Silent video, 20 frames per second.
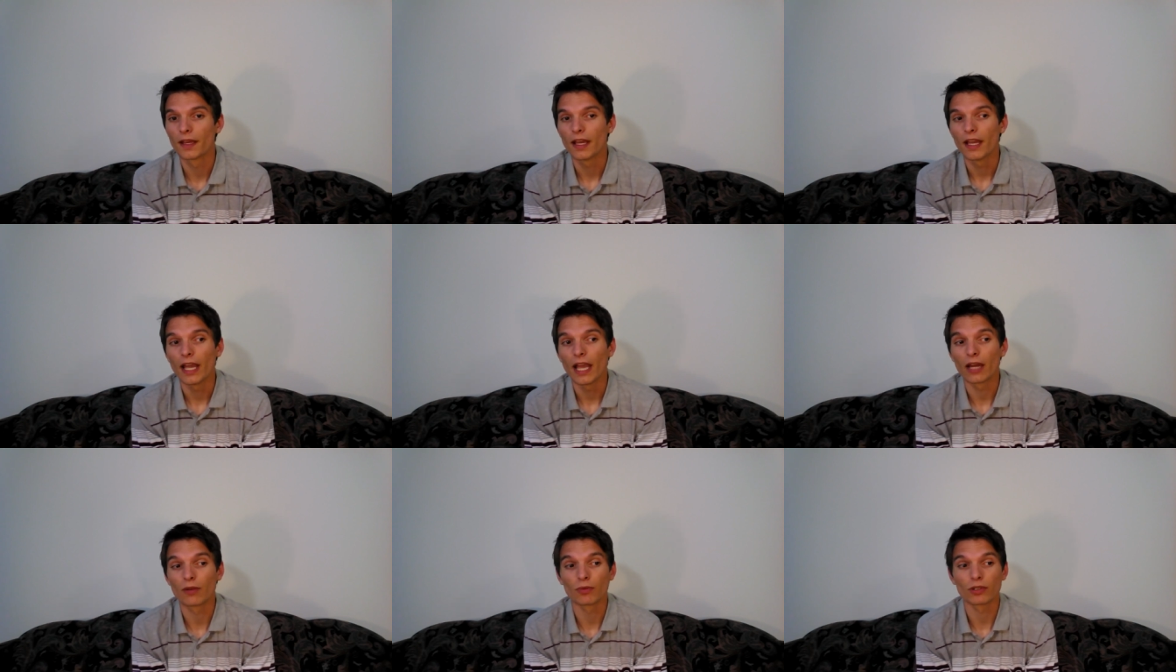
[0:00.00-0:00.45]

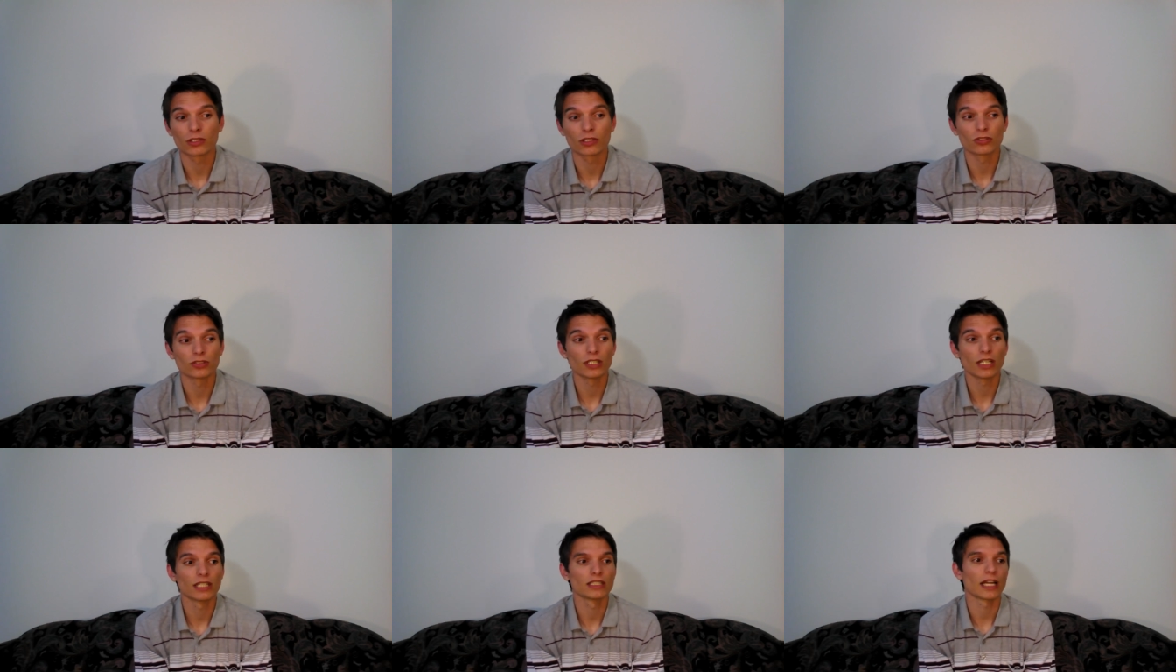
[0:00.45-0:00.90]
And what they'll
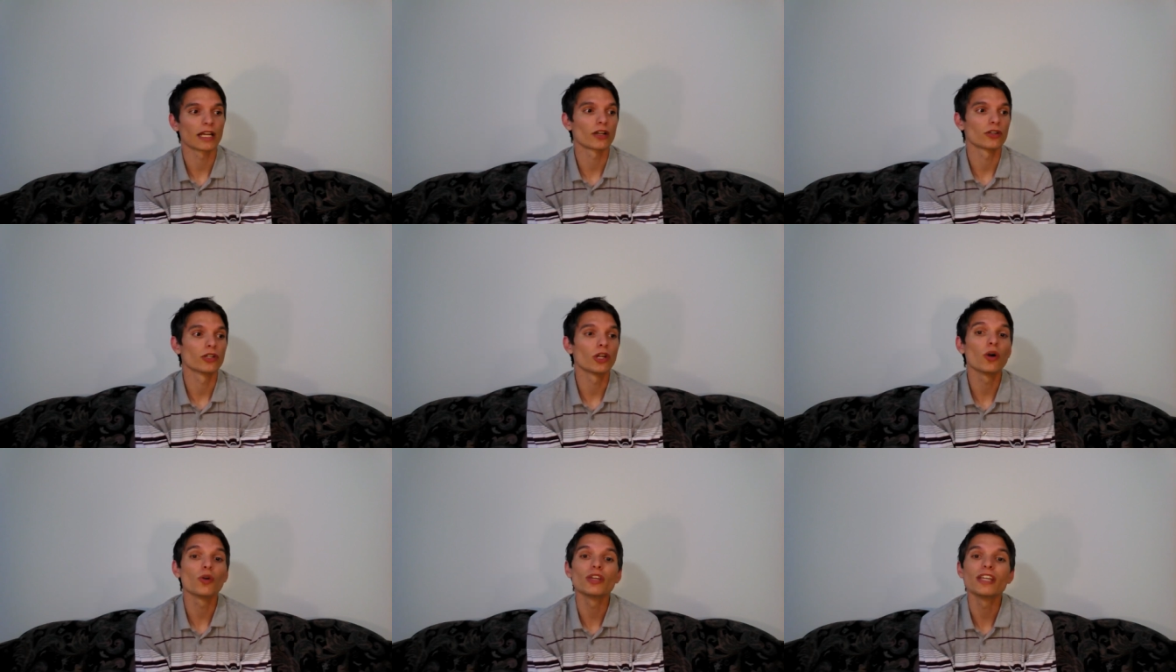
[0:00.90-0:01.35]
say is, I don't
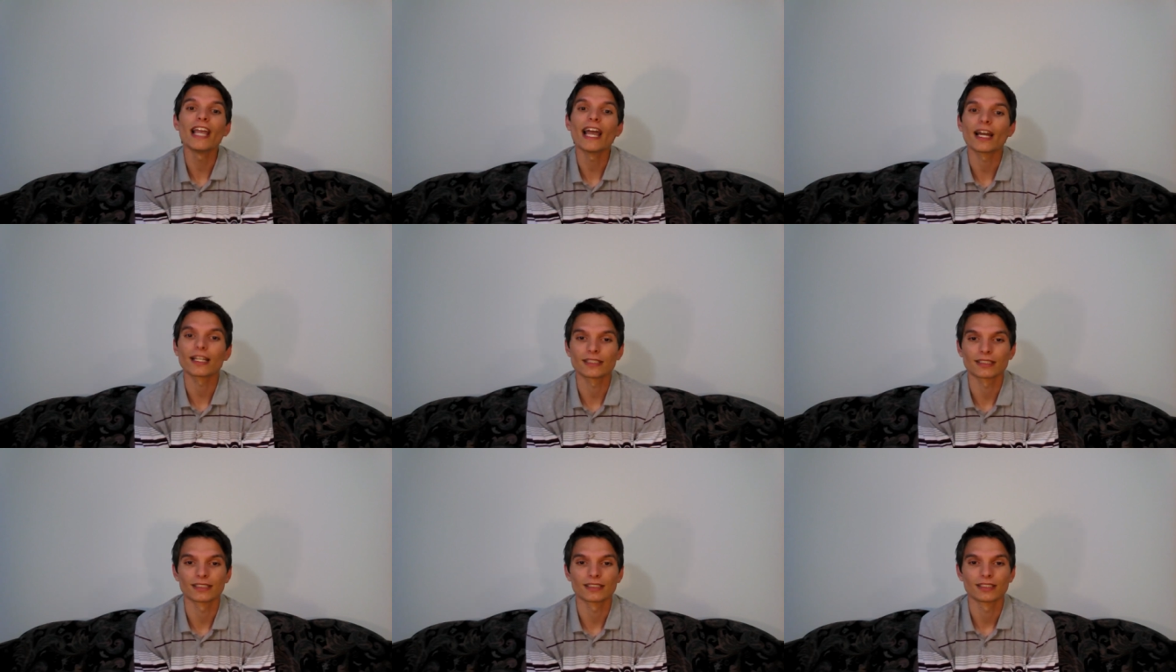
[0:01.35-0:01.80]
know
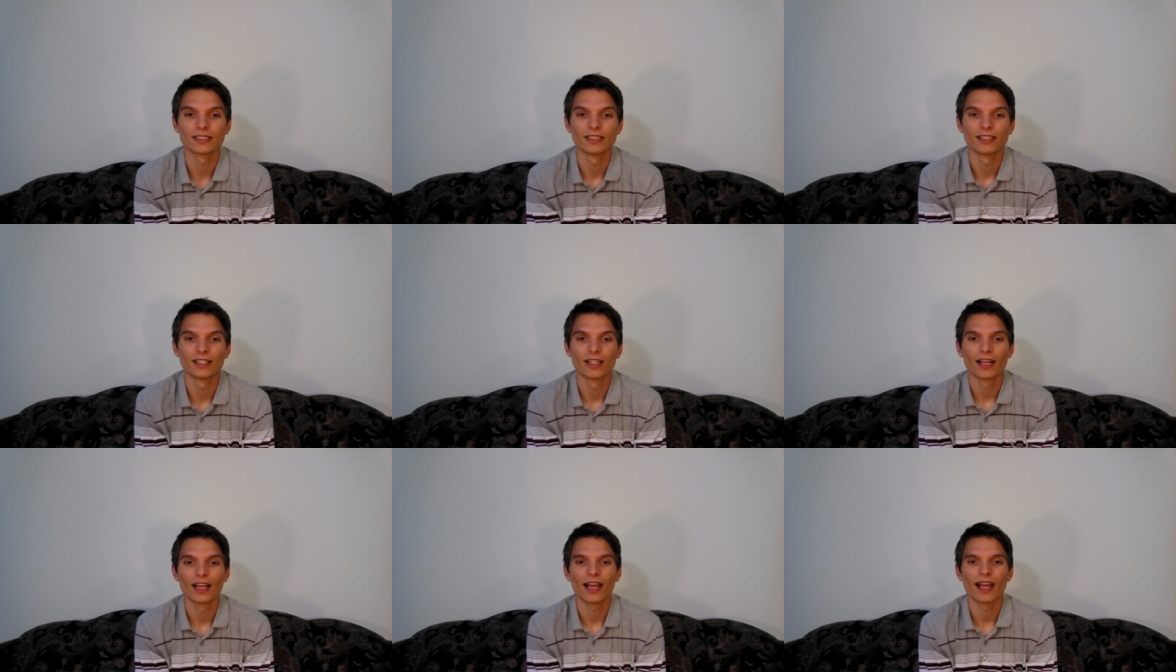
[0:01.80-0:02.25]
yet.
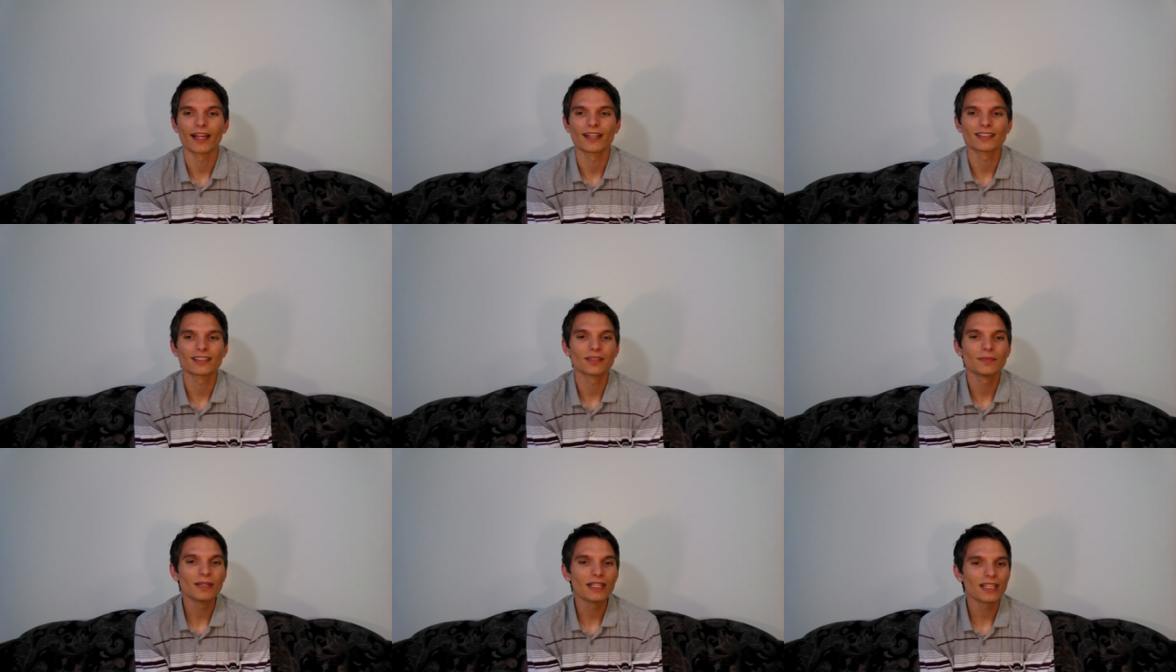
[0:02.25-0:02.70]
And
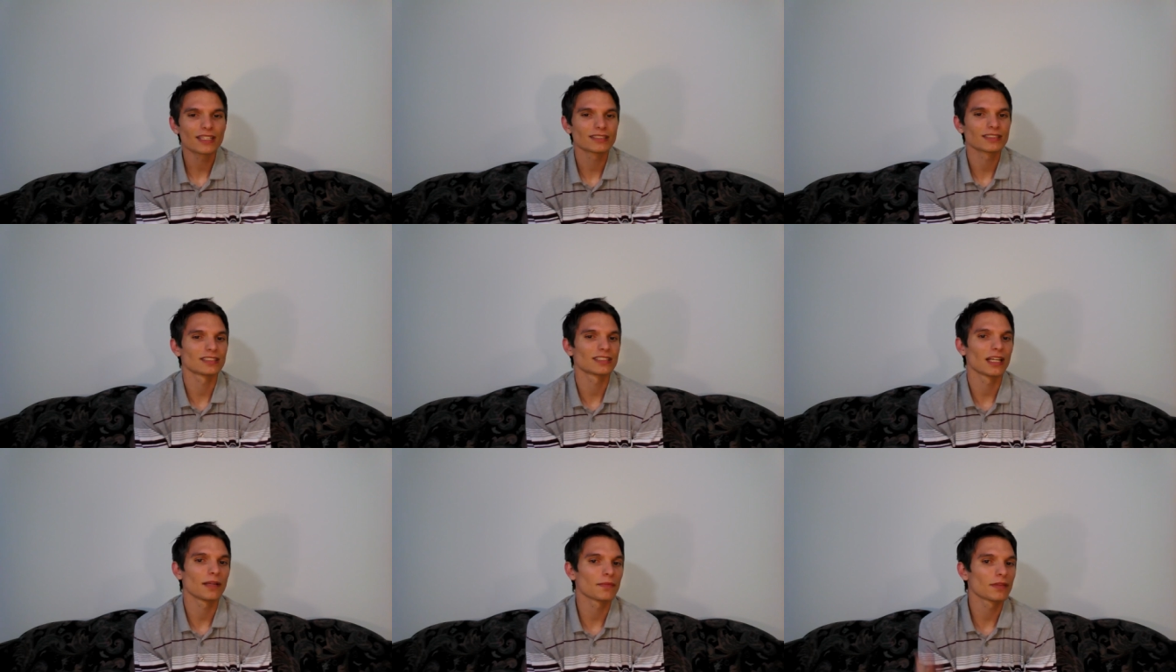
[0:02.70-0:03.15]
to me, that's the
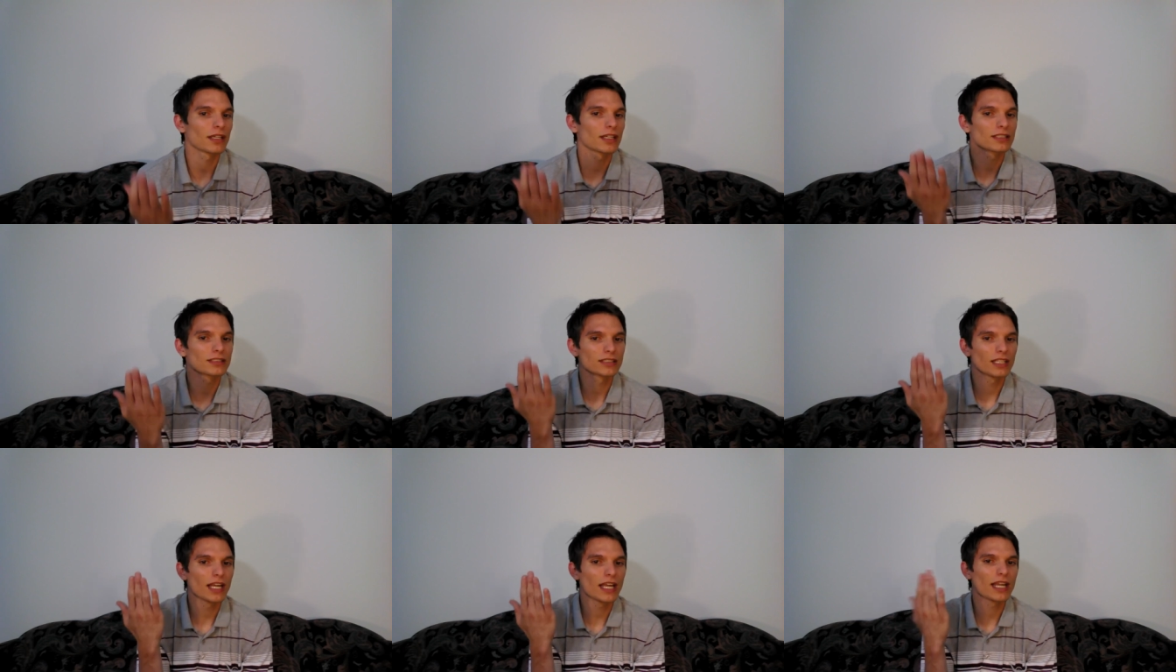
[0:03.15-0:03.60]
same thing
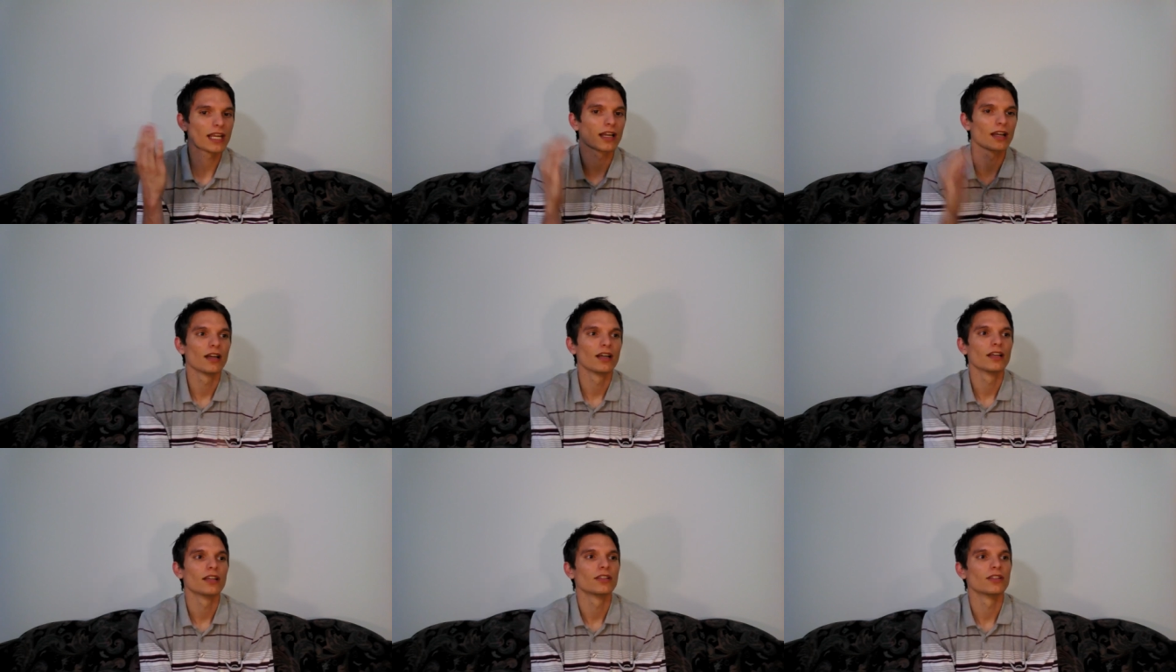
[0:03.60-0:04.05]
as saying,
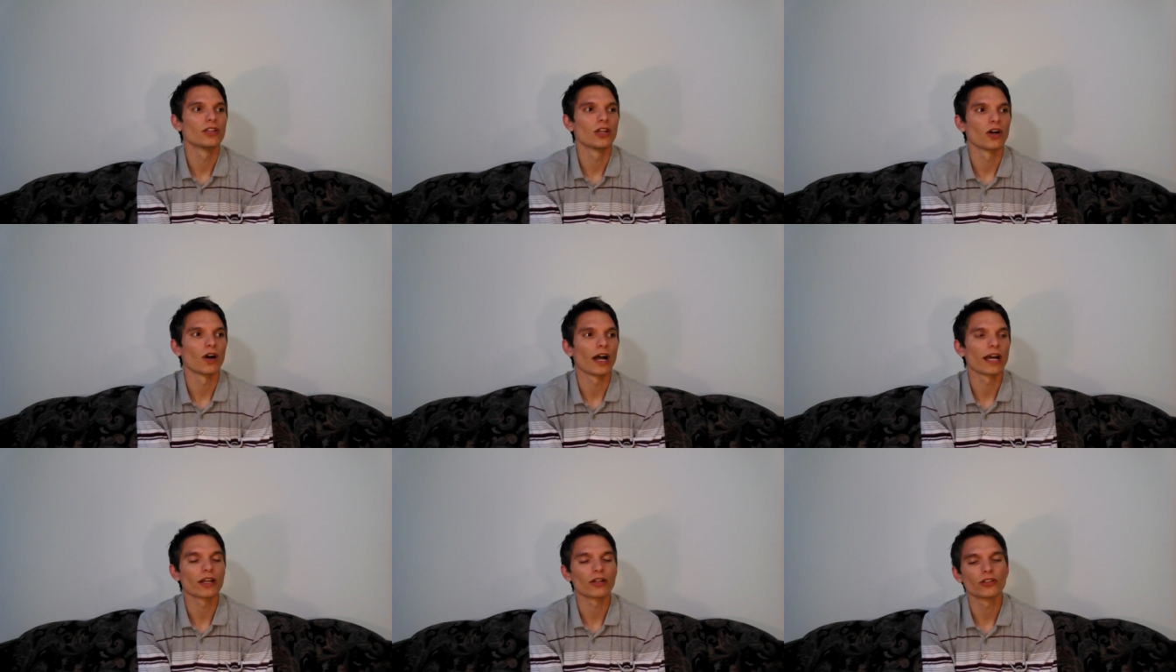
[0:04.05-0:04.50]
you know,
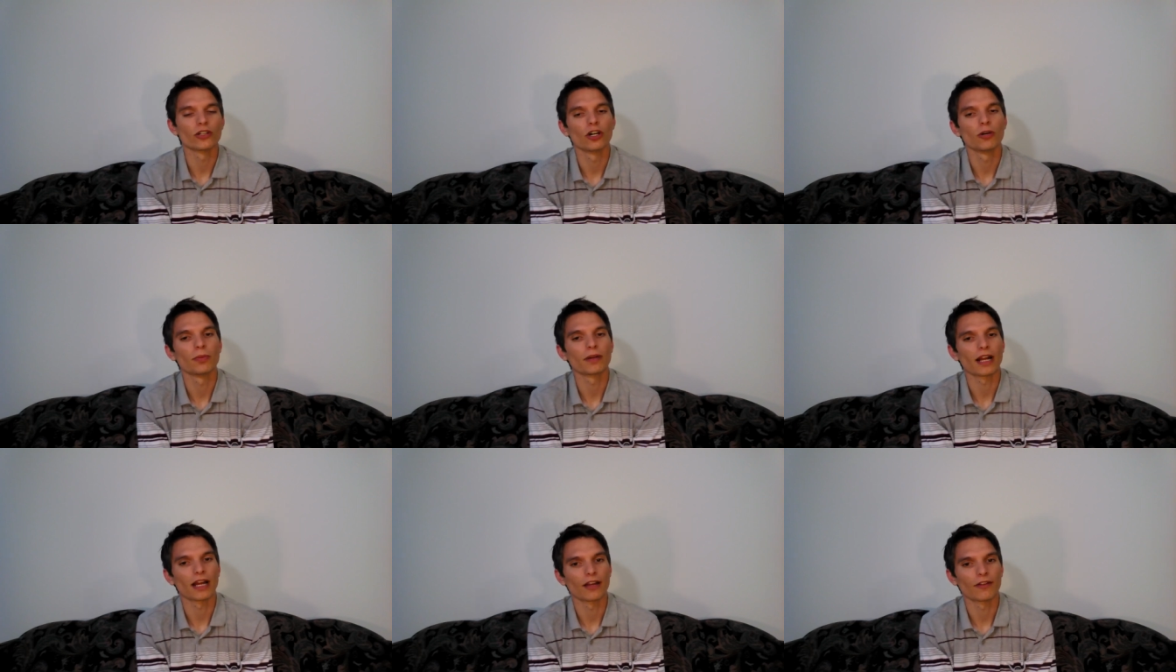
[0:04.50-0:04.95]
I don't know,
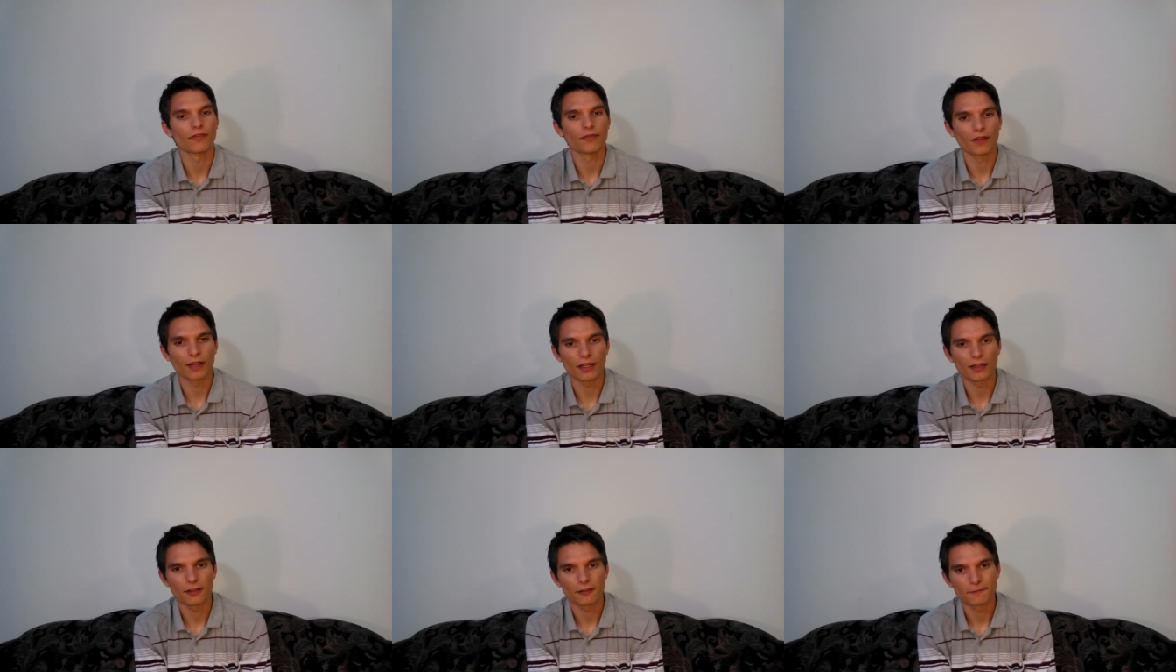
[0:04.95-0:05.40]
but I have
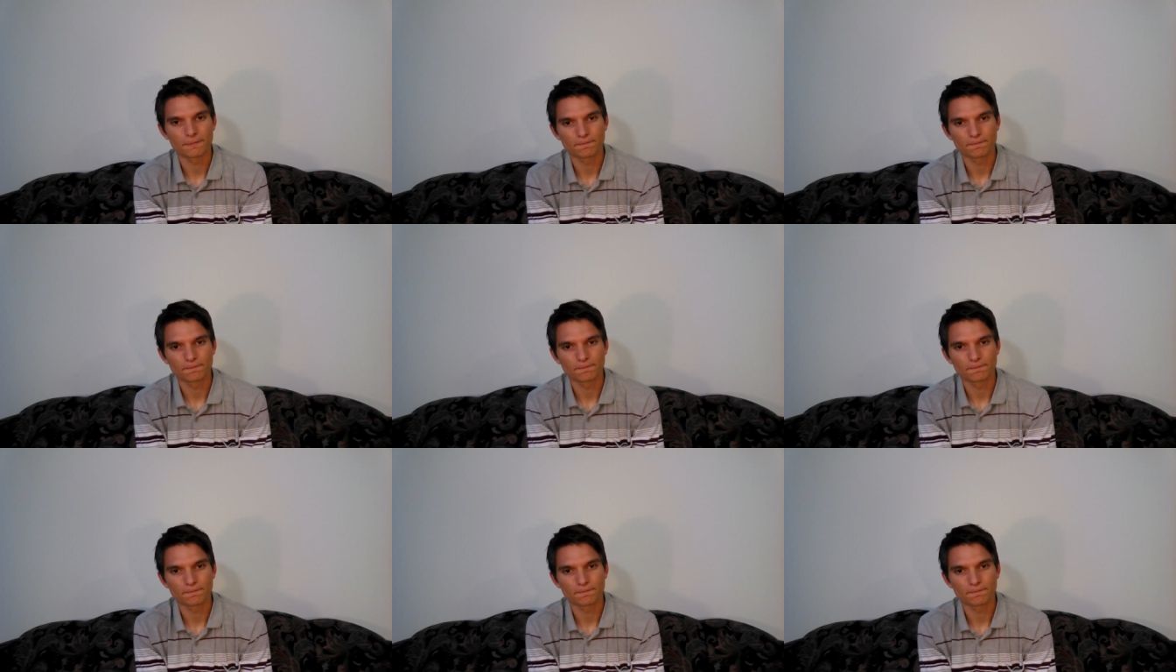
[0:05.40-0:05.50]
faith.